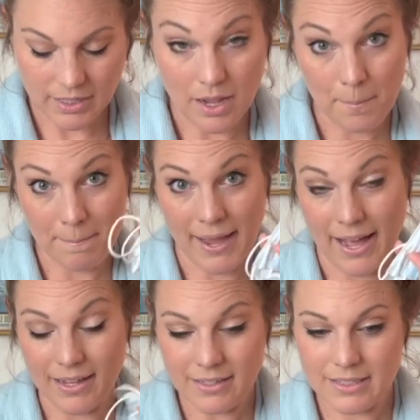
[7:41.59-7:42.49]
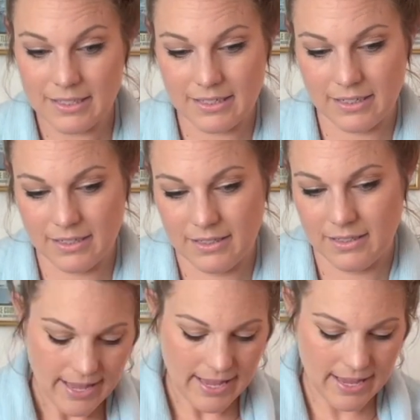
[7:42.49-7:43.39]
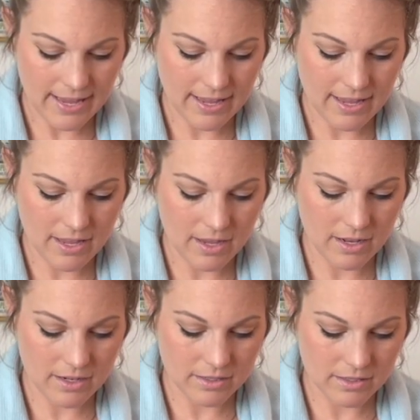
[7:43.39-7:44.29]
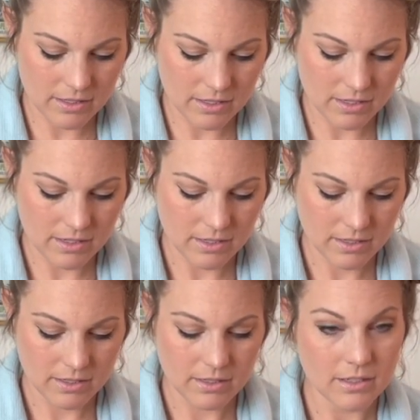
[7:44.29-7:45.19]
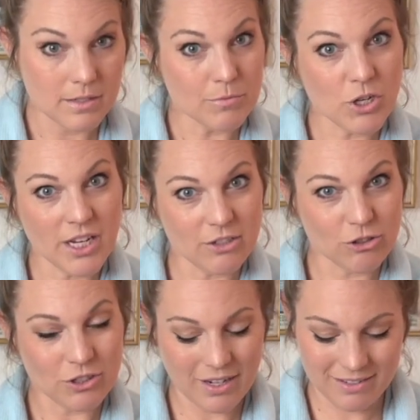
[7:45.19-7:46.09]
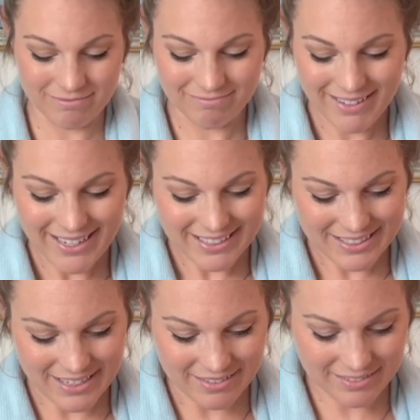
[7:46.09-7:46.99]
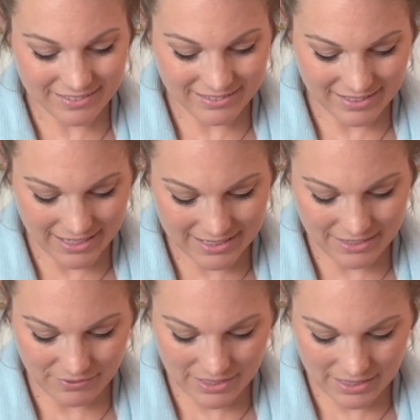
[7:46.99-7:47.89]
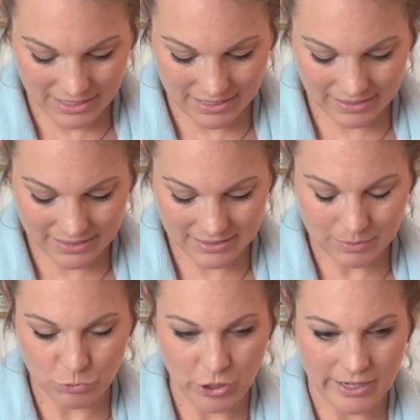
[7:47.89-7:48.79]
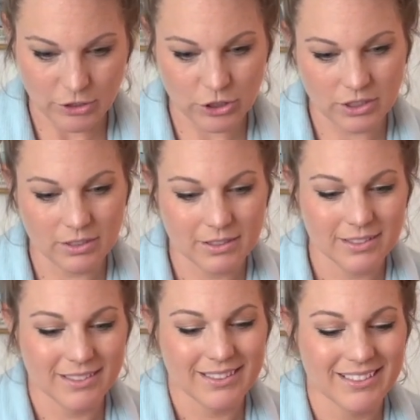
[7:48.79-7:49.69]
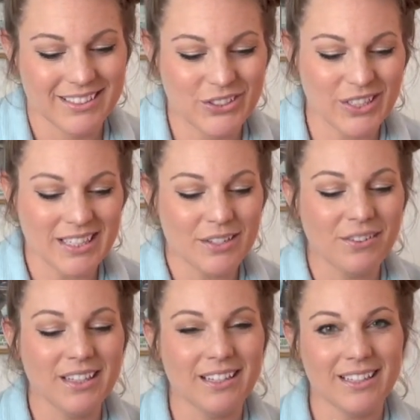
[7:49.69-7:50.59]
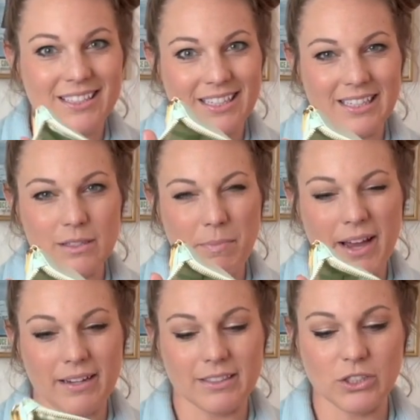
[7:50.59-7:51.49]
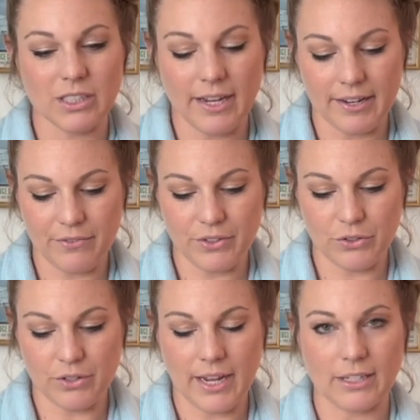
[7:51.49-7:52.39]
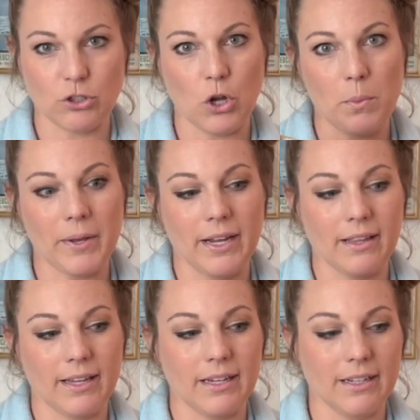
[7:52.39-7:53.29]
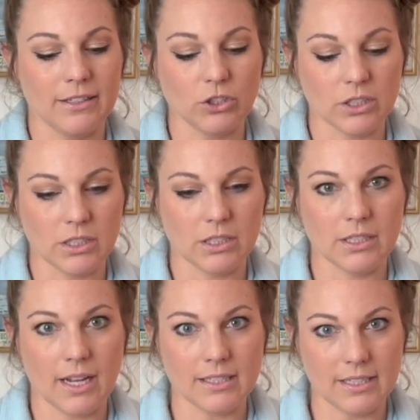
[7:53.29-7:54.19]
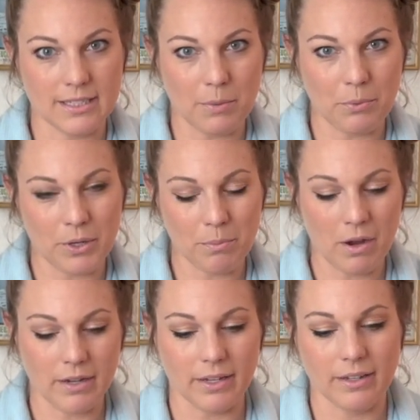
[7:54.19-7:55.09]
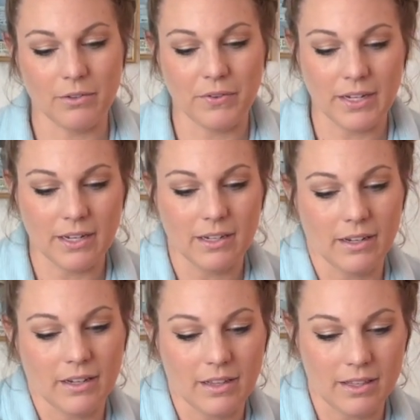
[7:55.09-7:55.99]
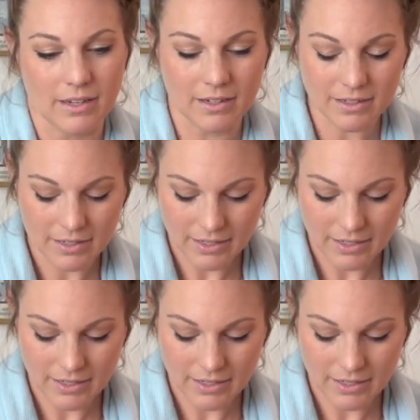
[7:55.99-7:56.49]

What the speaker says: A mask and some change. So that is everything, and some trash. So that's everything that's in this bag. It's just kind of a little catch-all, but I like it just as a separate pocket if I need anything.